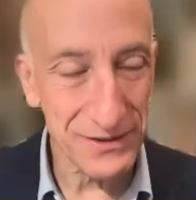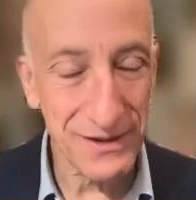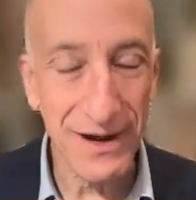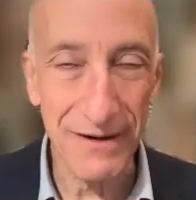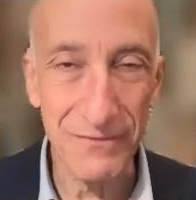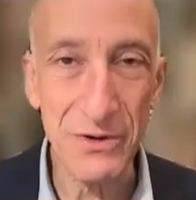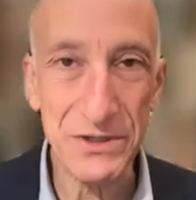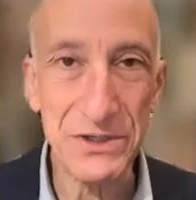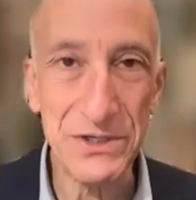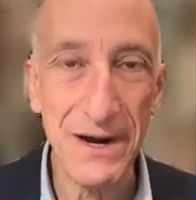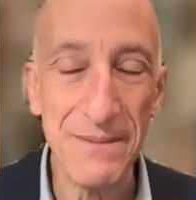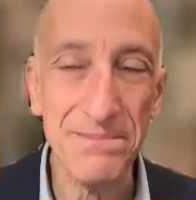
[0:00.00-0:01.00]
kind of
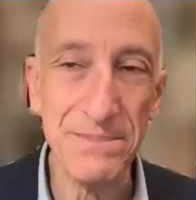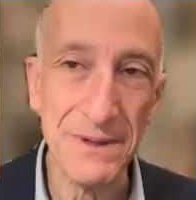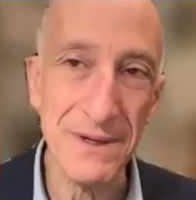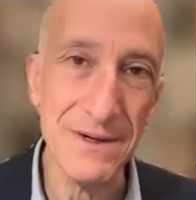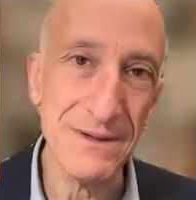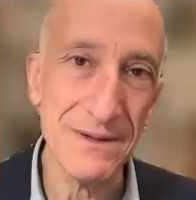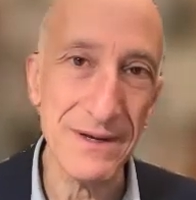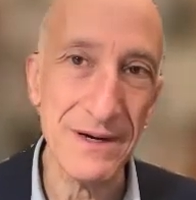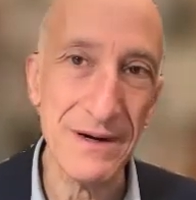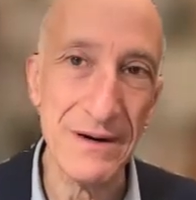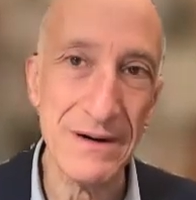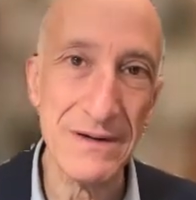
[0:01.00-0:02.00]
workshop
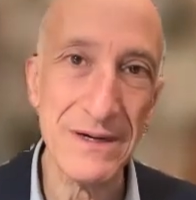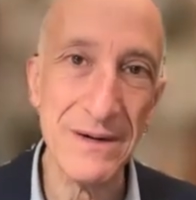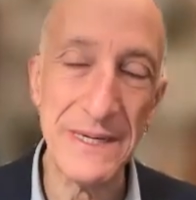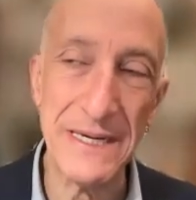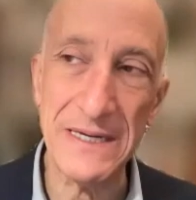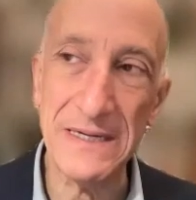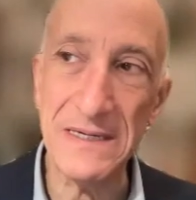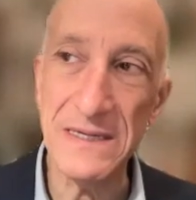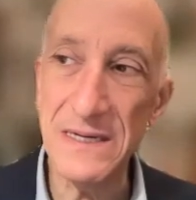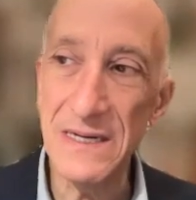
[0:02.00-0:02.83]
there coming in.